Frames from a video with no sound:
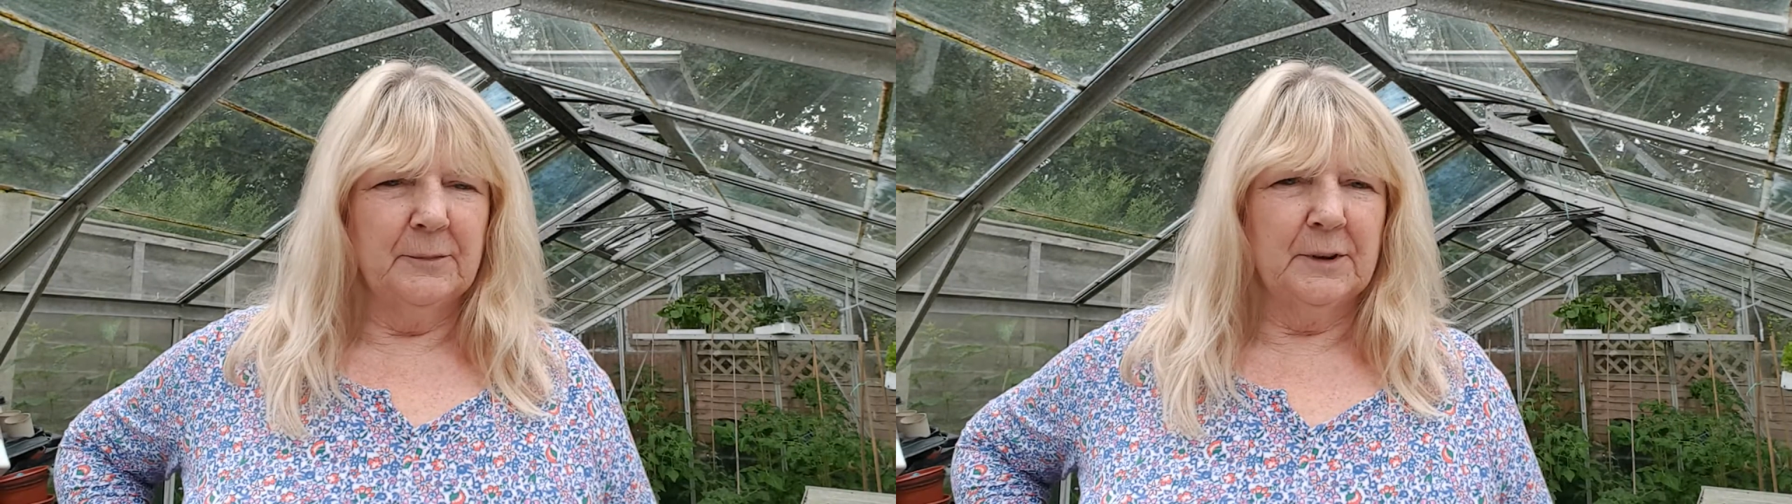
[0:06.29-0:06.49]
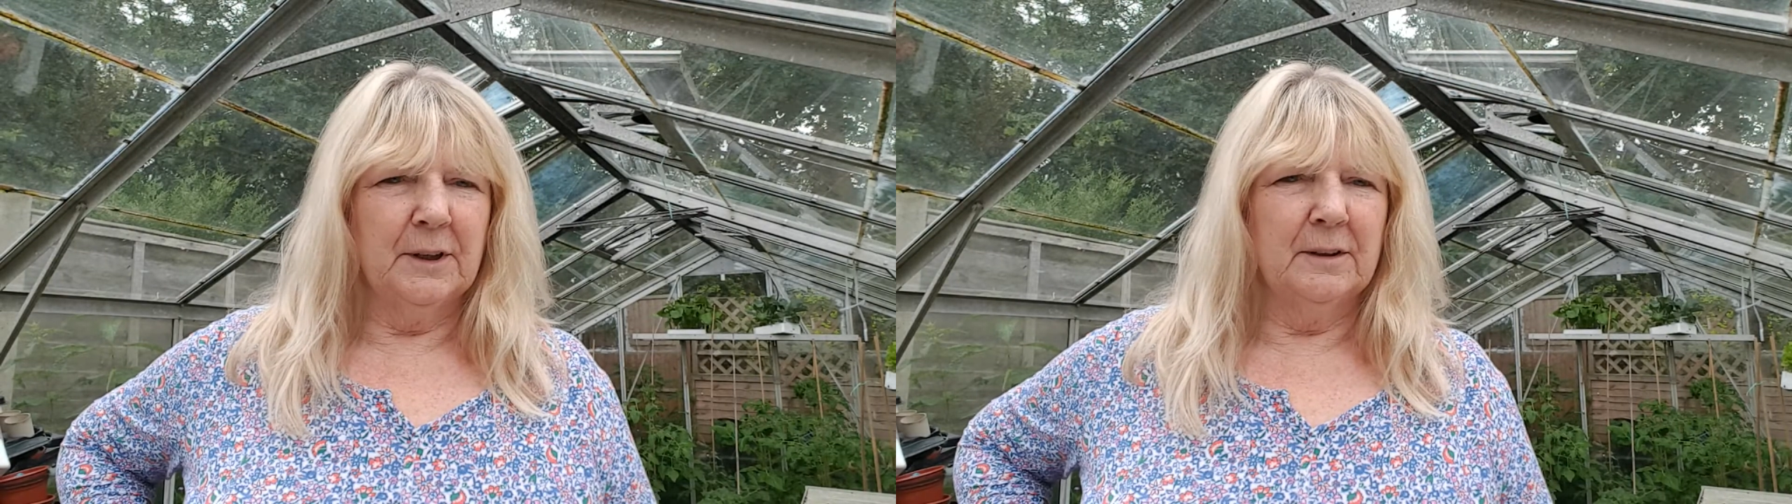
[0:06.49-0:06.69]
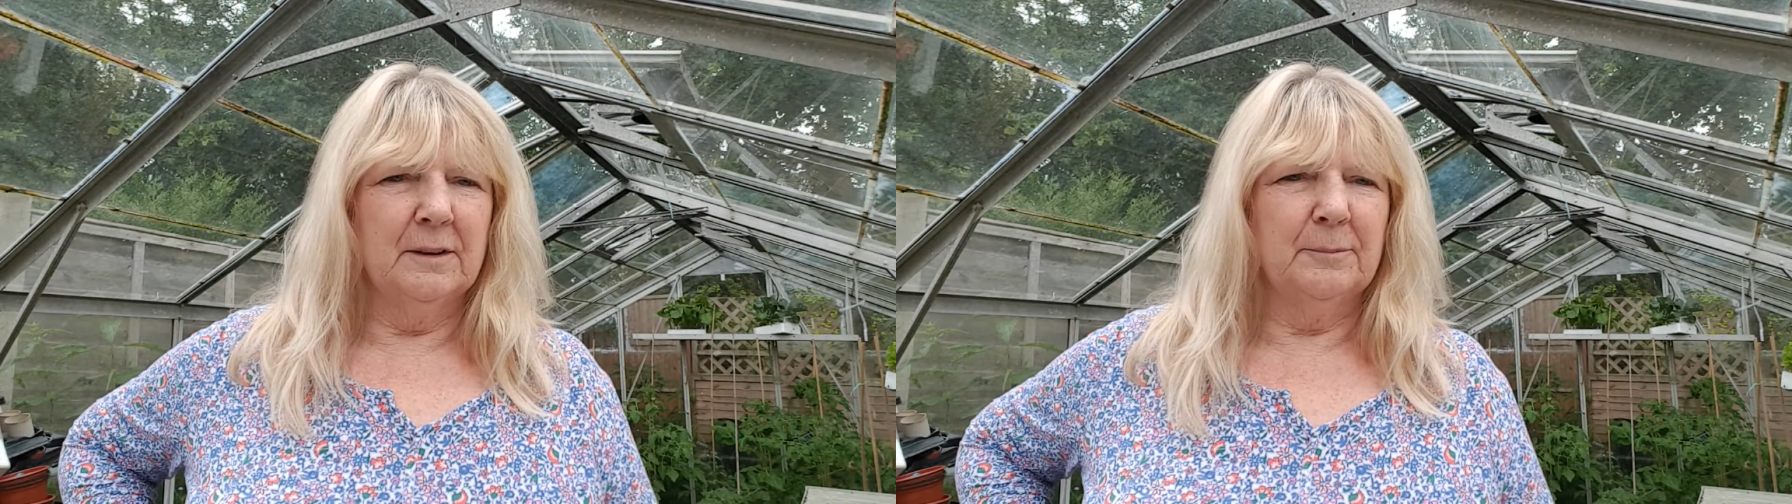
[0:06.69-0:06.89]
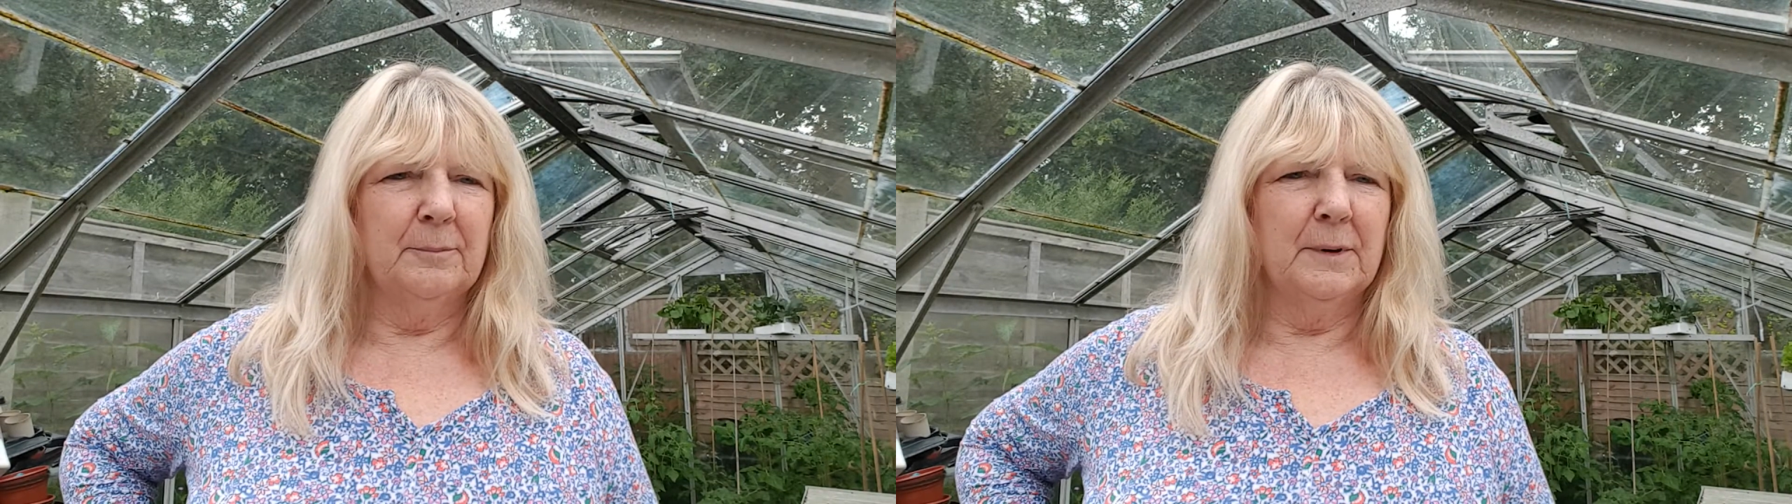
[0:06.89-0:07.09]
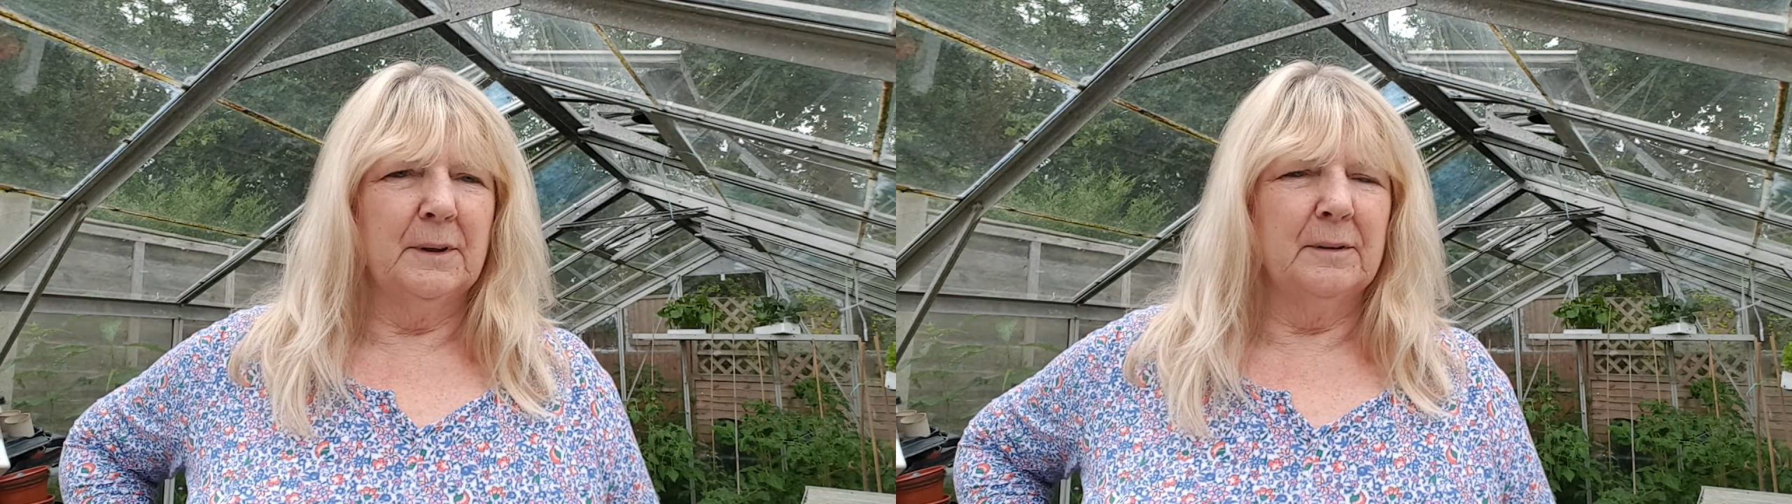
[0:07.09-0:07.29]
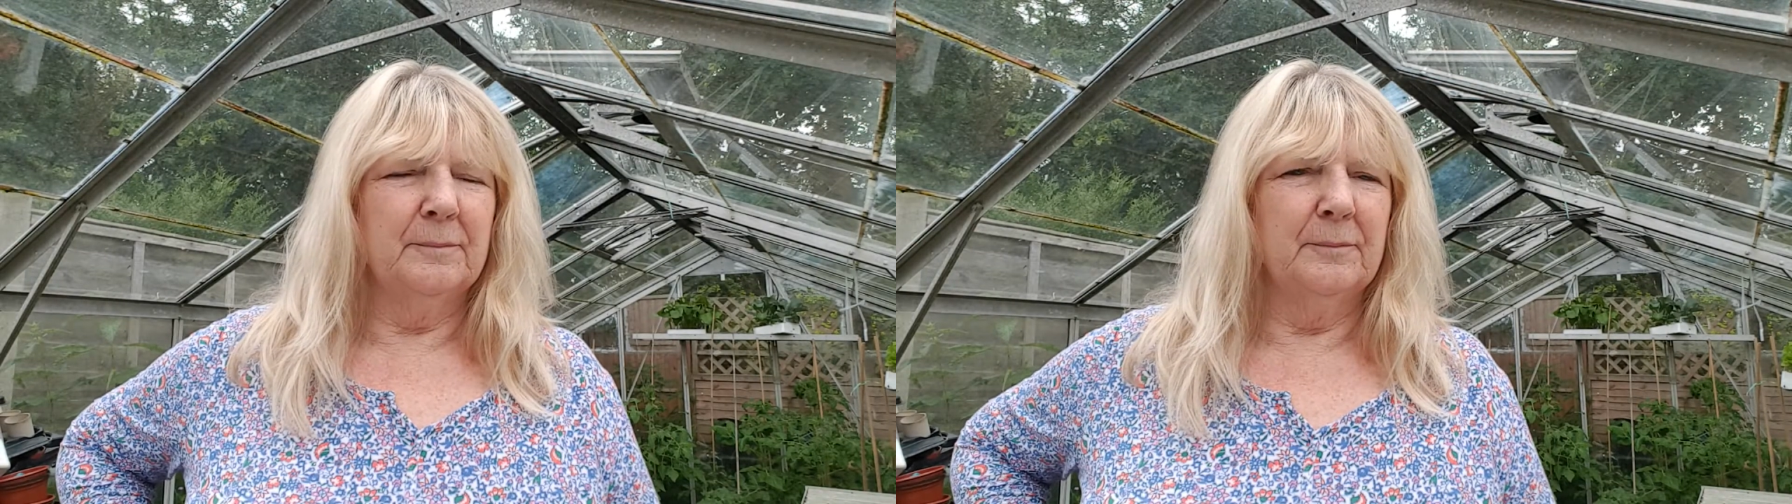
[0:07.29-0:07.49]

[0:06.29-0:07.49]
done a